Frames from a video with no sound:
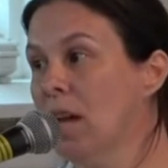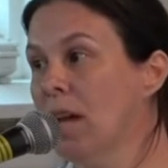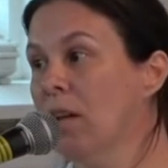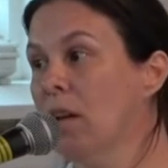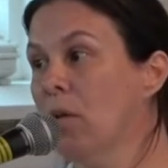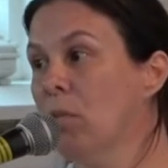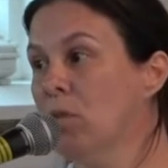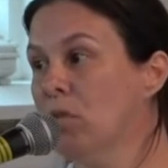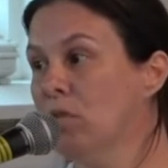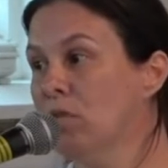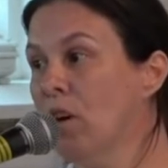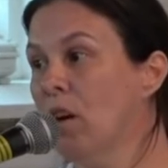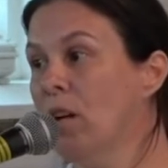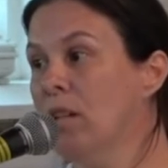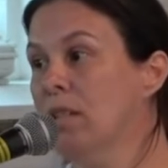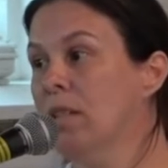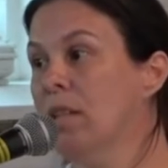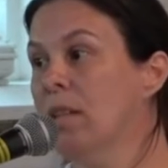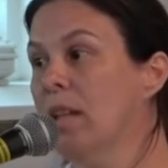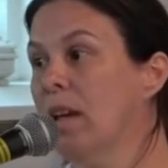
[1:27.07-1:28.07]
And I was
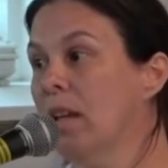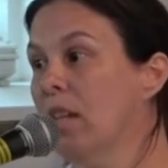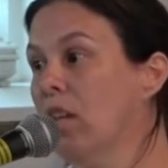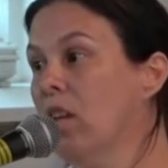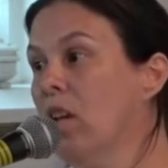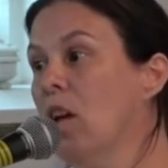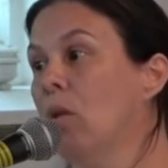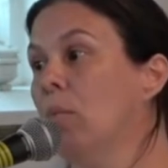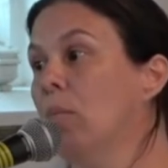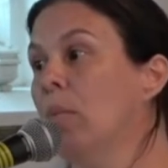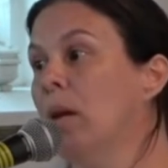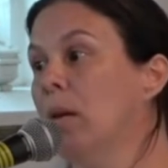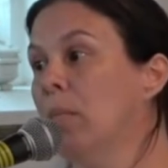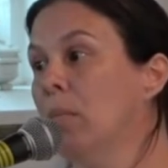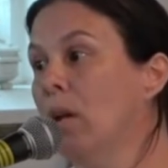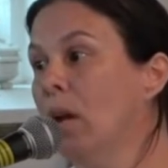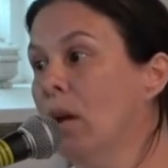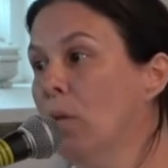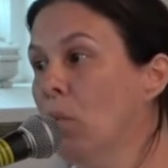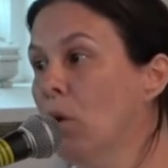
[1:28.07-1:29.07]
finding that the young
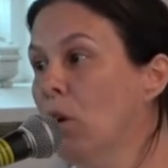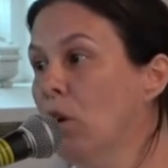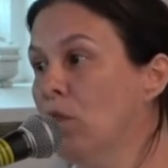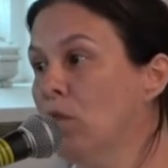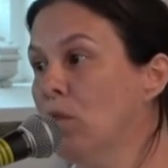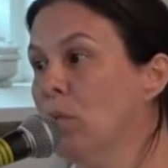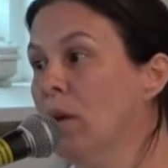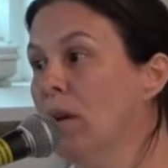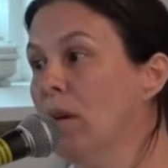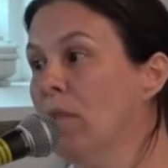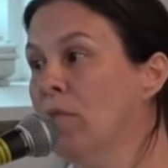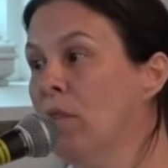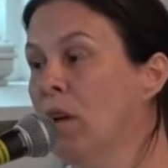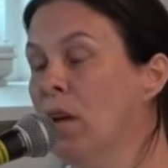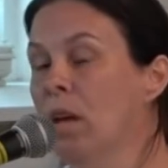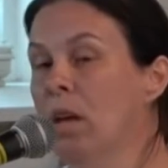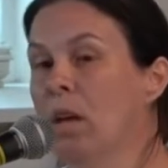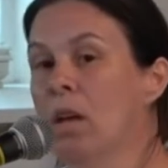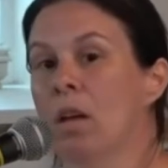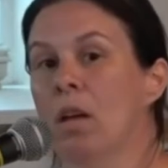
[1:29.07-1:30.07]
people I worked with
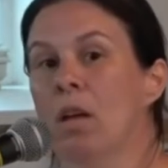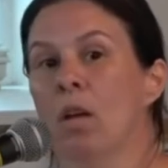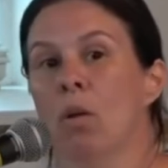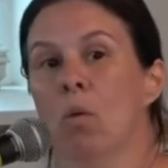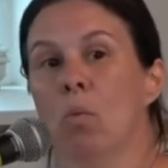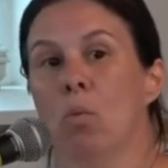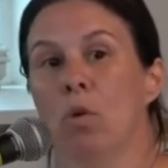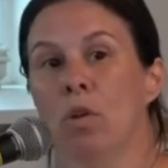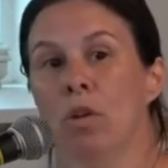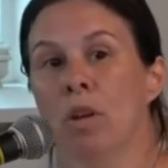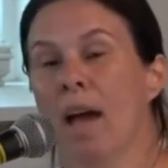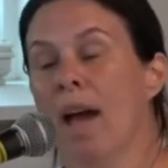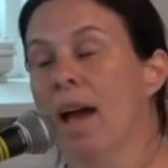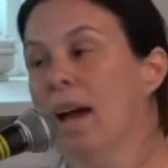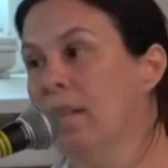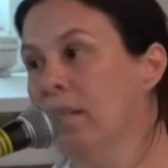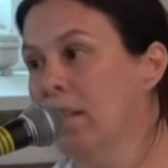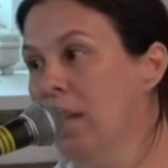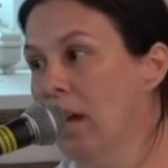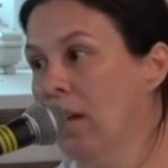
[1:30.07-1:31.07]
wouldn't
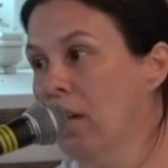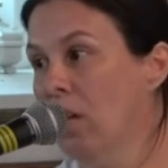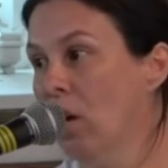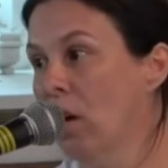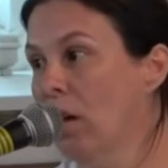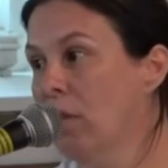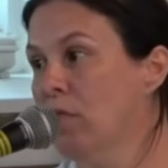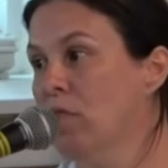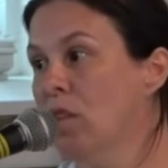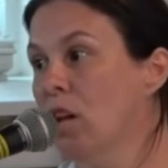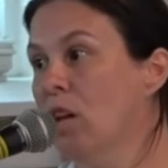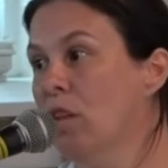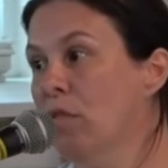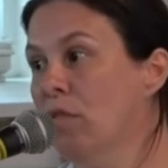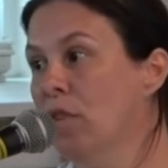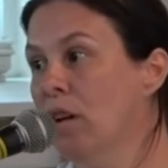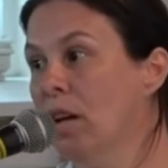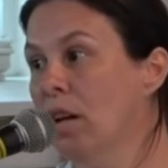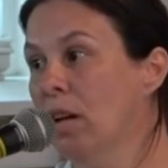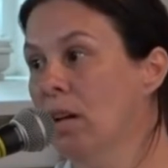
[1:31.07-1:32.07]
hand their knives
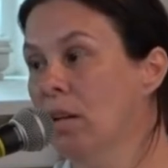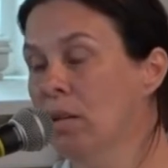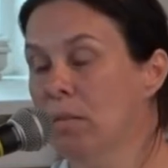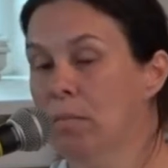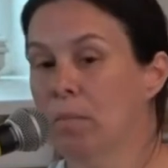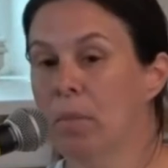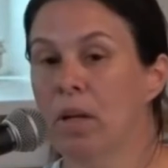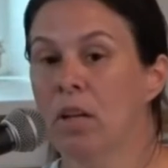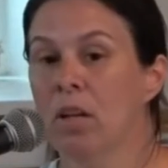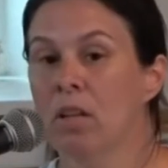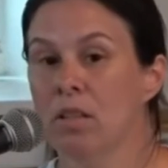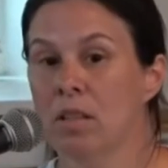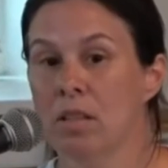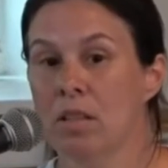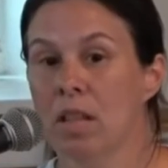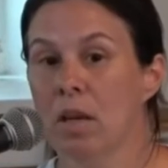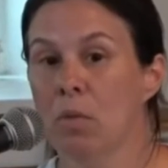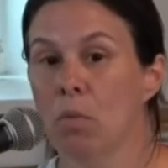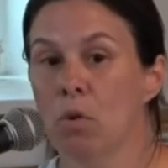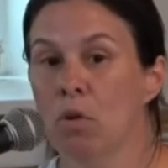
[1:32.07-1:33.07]
over because
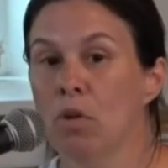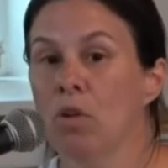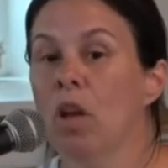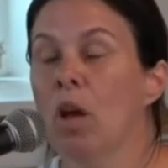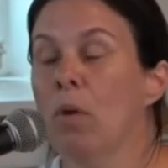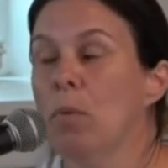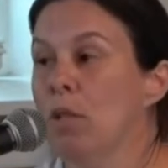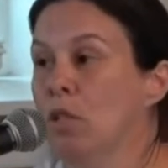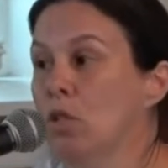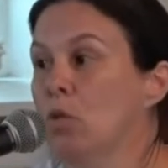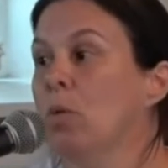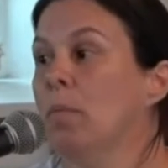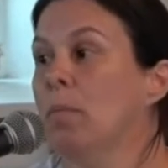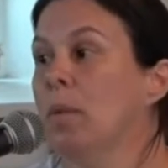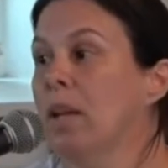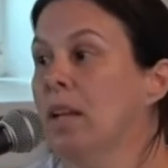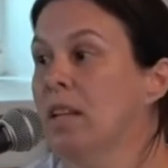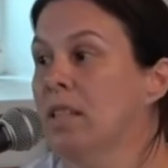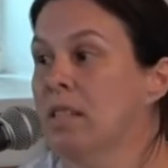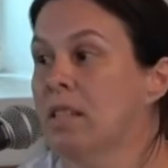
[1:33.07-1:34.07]
they wouldn't go into a
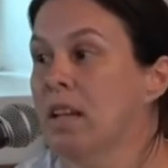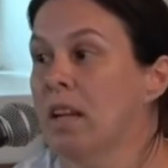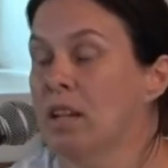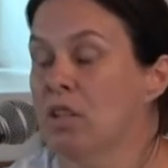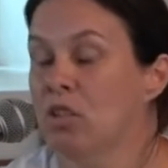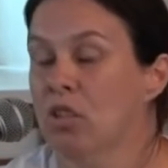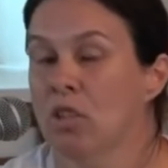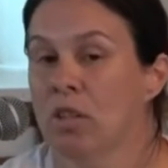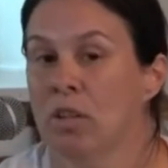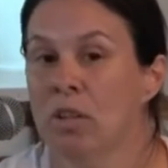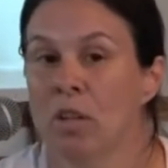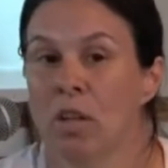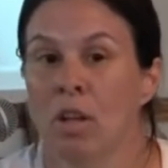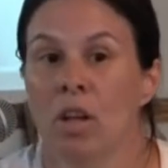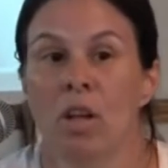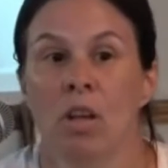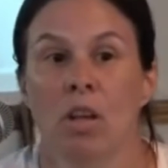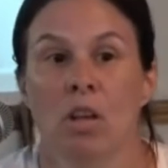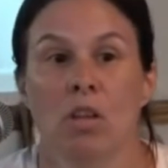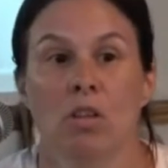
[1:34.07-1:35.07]
police station.
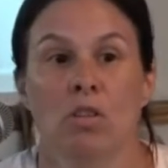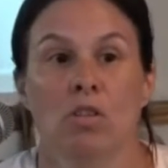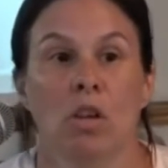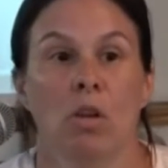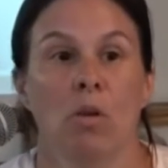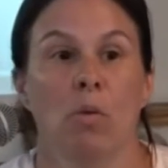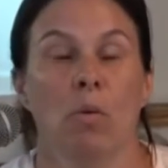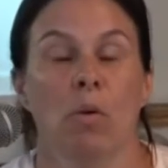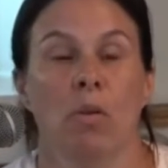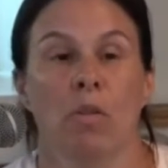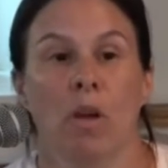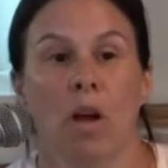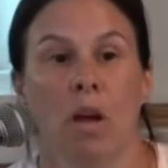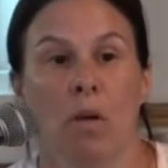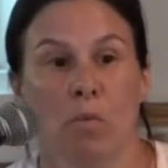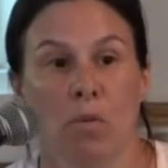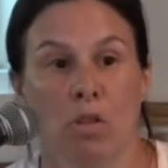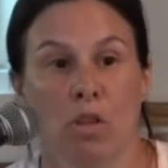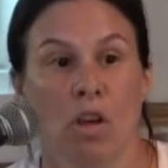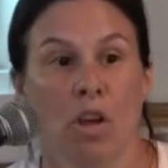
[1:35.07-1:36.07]
So I
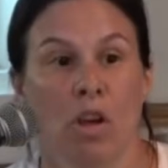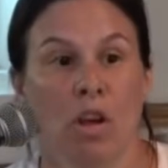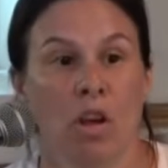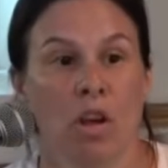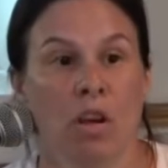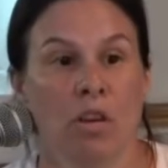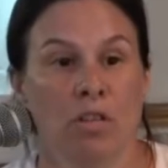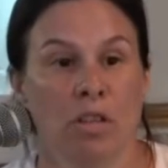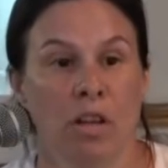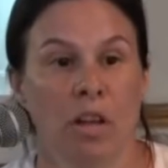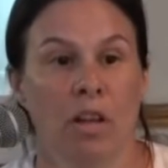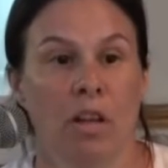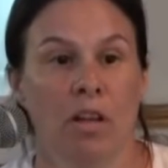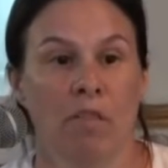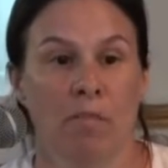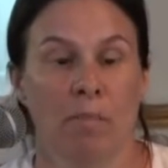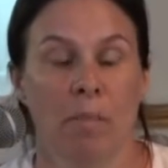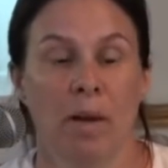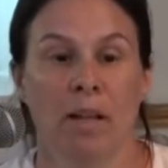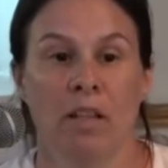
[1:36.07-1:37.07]
was heard, and
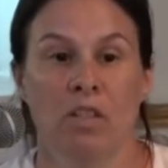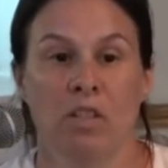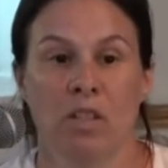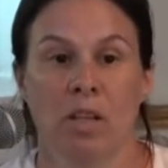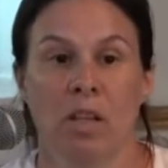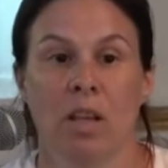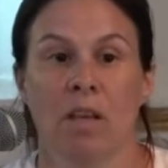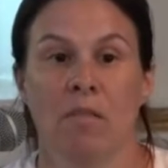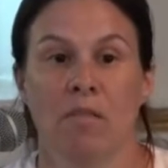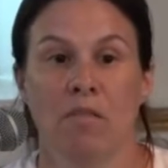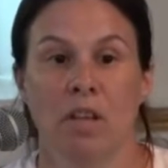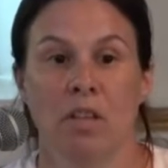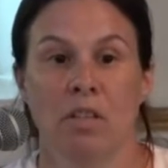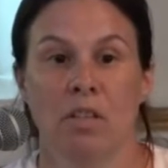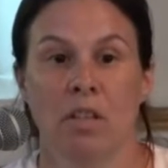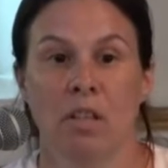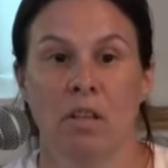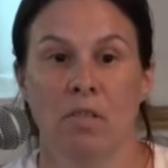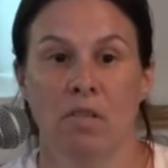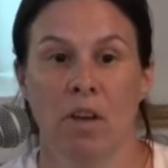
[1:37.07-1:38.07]
I've managed to get
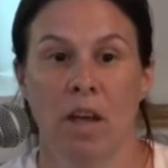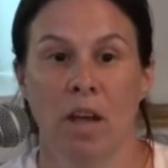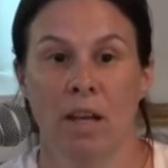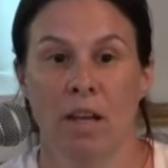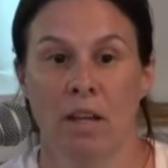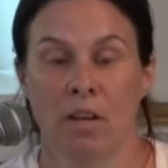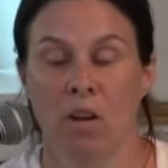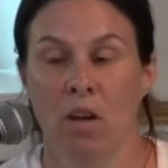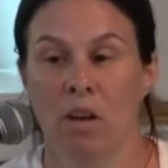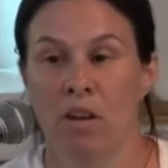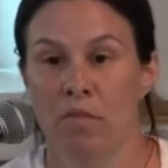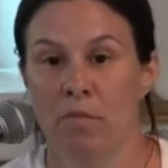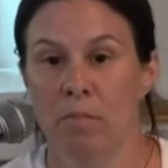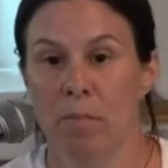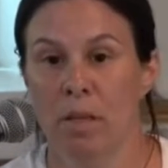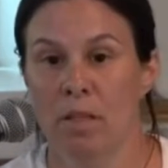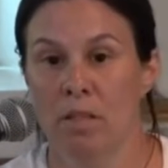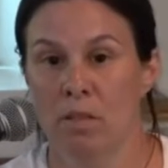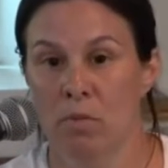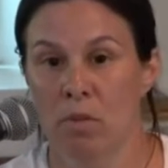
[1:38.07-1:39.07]
funding for 8 knife
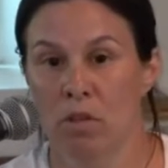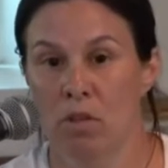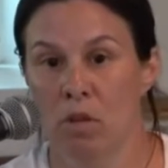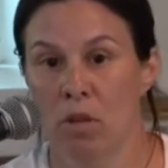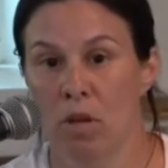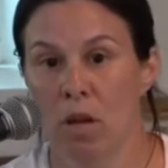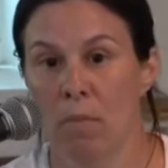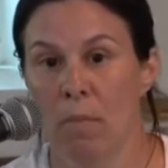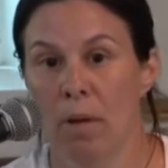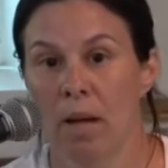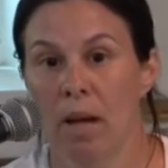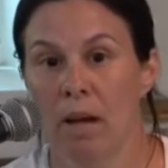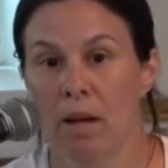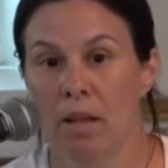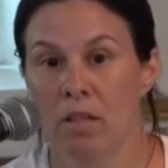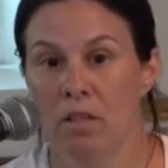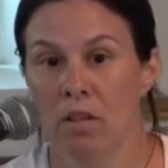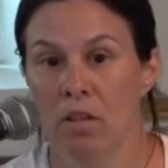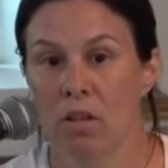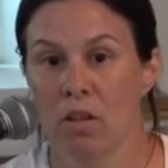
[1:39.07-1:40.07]
bins, which are coming out
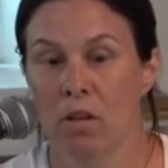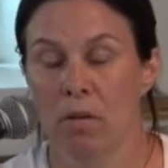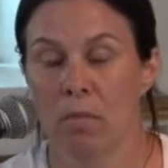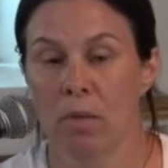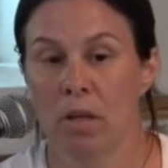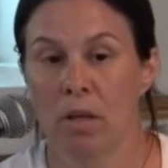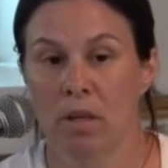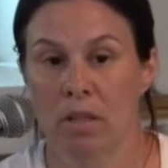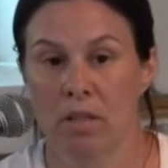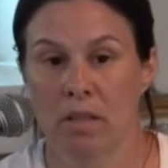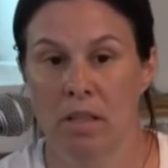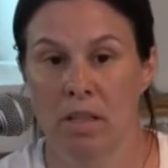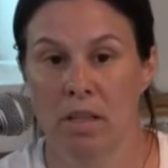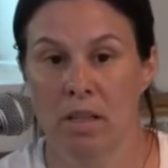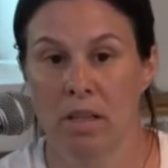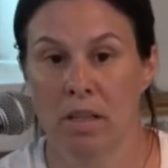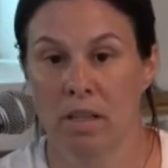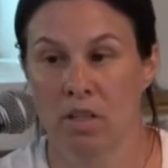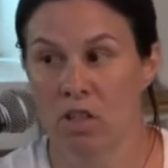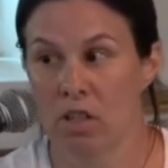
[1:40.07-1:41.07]
into the community
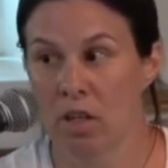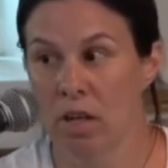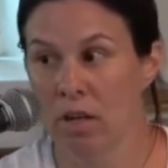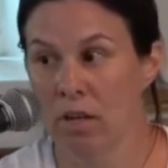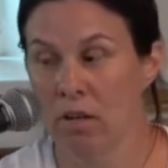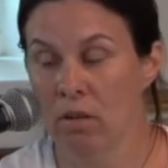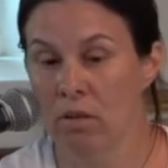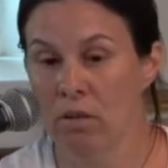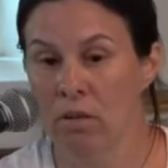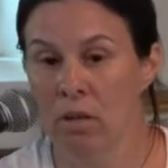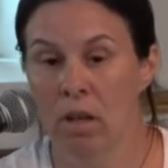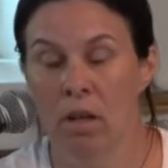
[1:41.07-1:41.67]
this year.